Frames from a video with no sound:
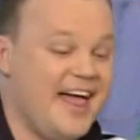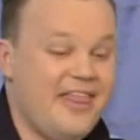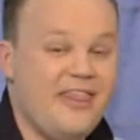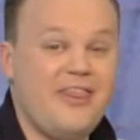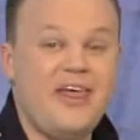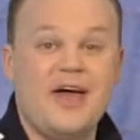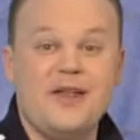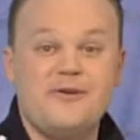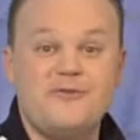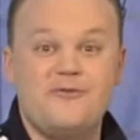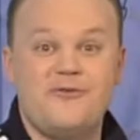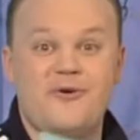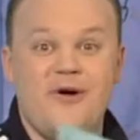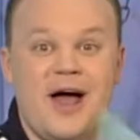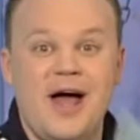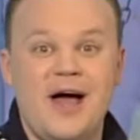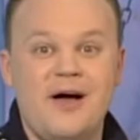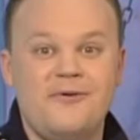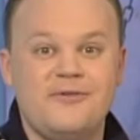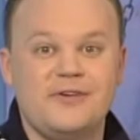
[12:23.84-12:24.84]
Then
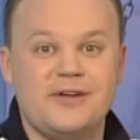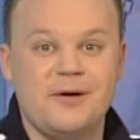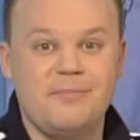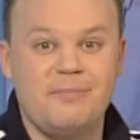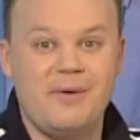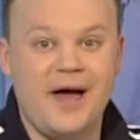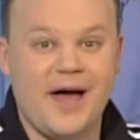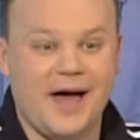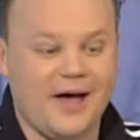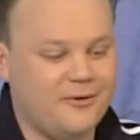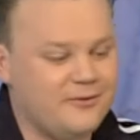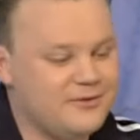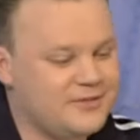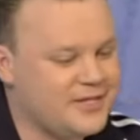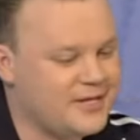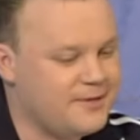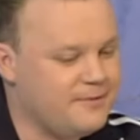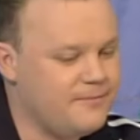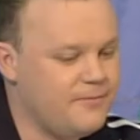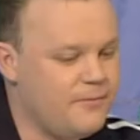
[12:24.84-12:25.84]
round
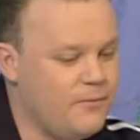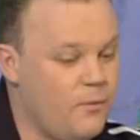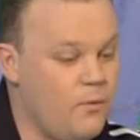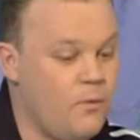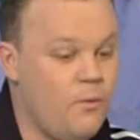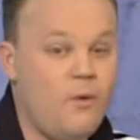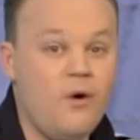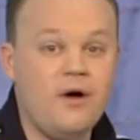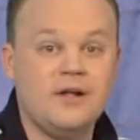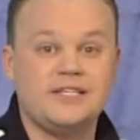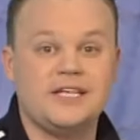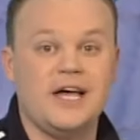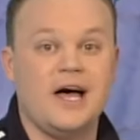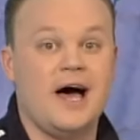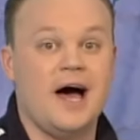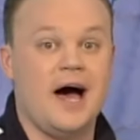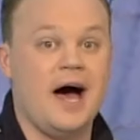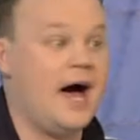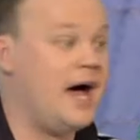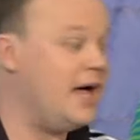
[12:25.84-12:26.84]
about, what
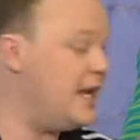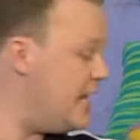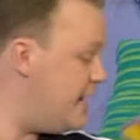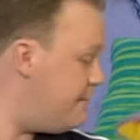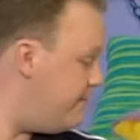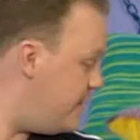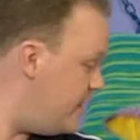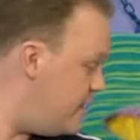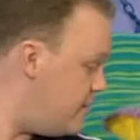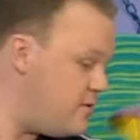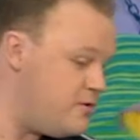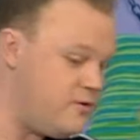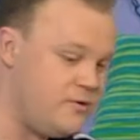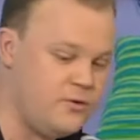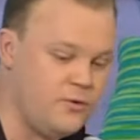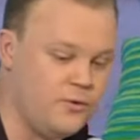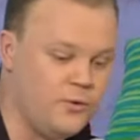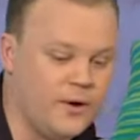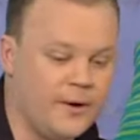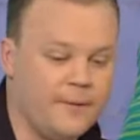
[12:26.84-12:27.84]
a
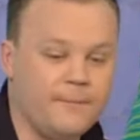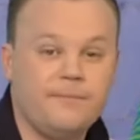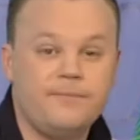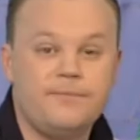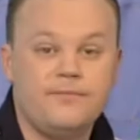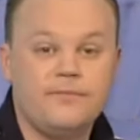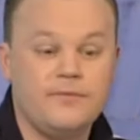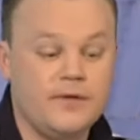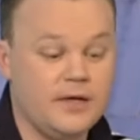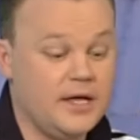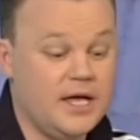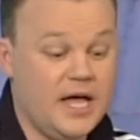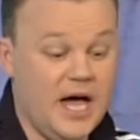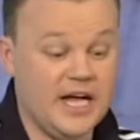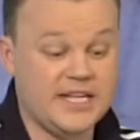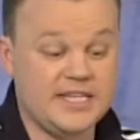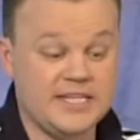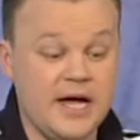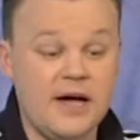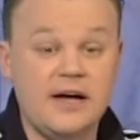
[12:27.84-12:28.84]
hullabaloo!
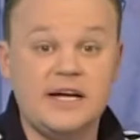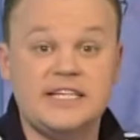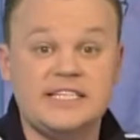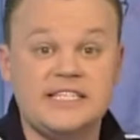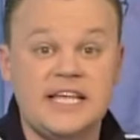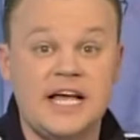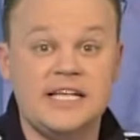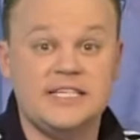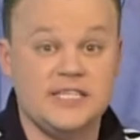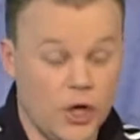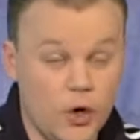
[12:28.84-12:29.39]
A duck says